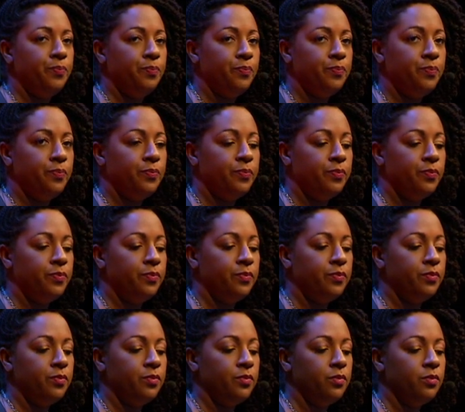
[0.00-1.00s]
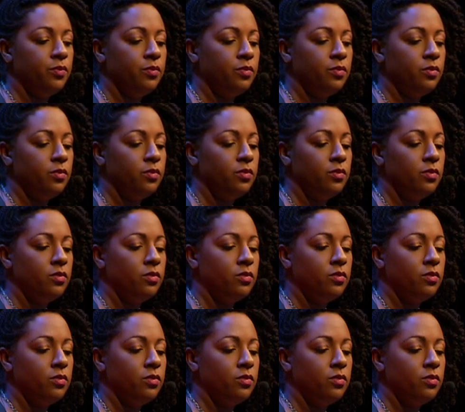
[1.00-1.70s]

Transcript: [no speech]